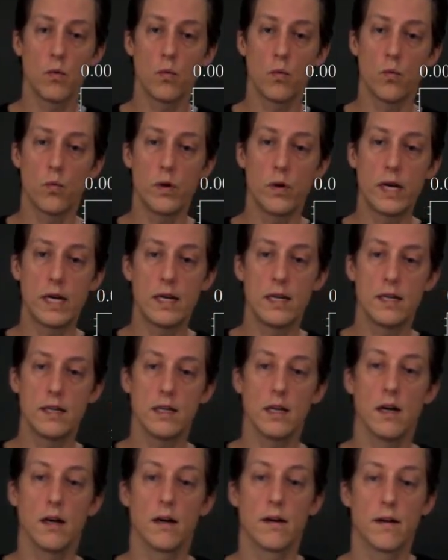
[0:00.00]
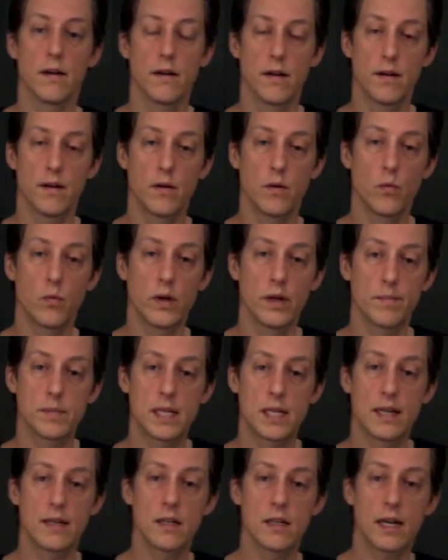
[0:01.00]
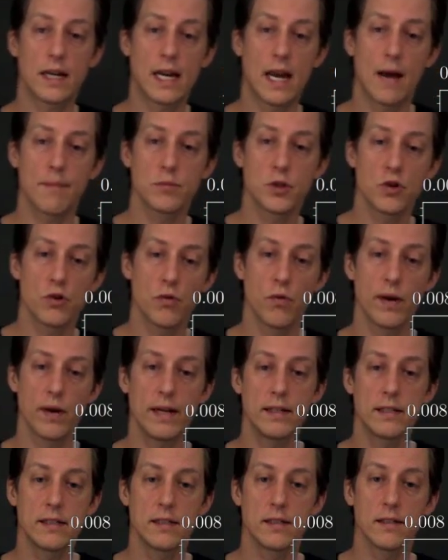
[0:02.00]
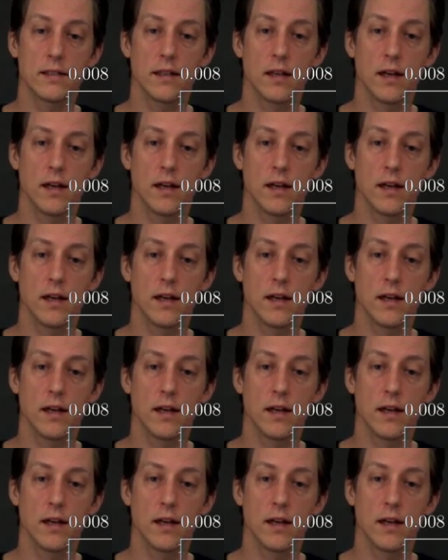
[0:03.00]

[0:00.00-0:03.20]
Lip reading: we obtain the capture rate